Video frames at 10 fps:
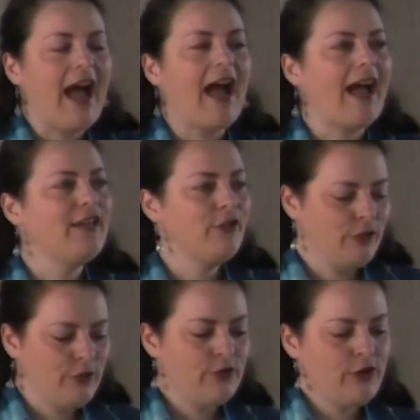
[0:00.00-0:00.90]
I
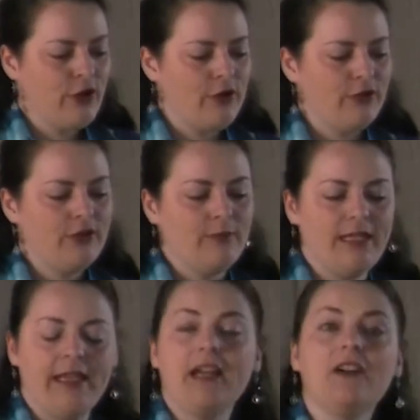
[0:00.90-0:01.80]
do know to
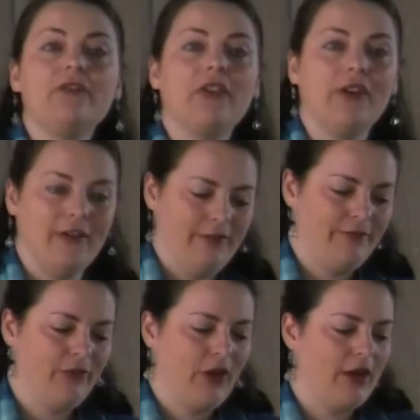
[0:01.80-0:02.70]
be careful
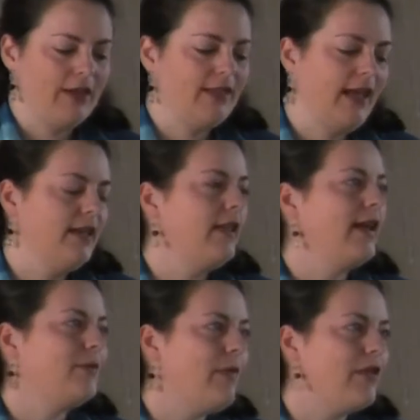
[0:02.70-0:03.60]
on a day
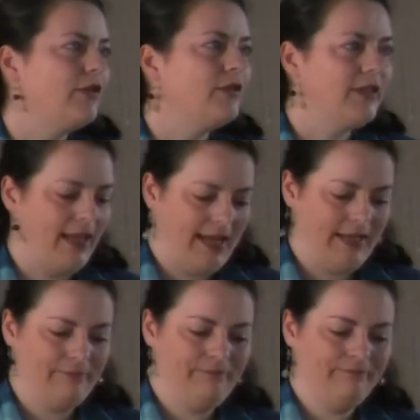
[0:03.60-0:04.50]
like Mother's
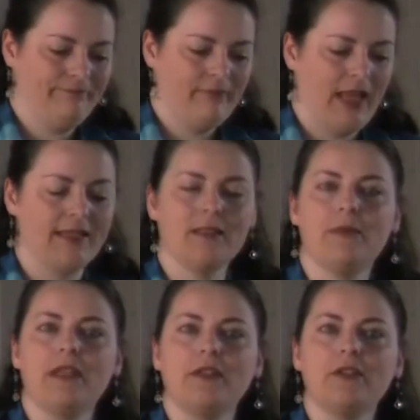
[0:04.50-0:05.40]
Day as a
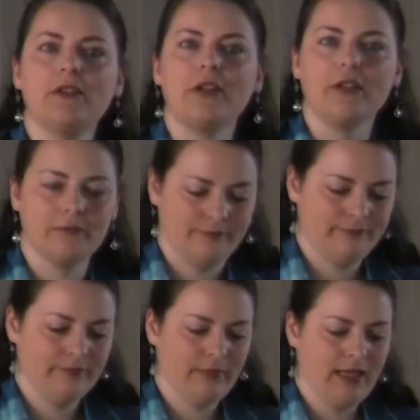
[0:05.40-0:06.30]
minister,
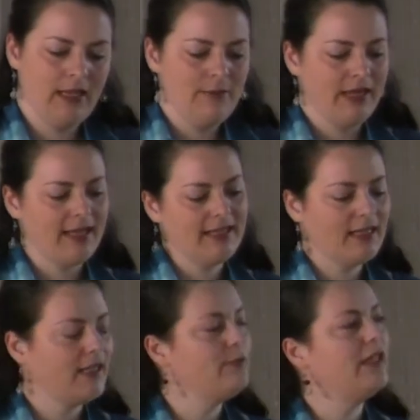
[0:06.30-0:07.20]
because
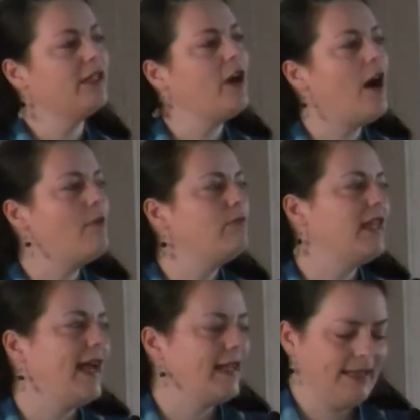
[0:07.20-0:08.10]
it can be a
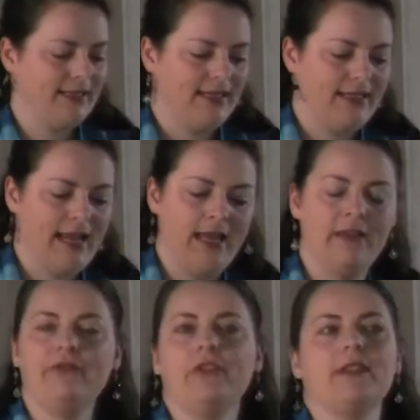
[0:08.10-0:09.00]
complex
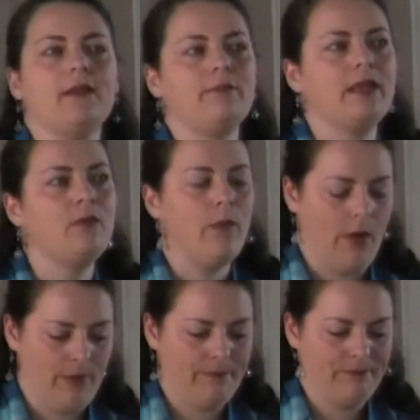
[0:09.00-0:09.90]
day for some people.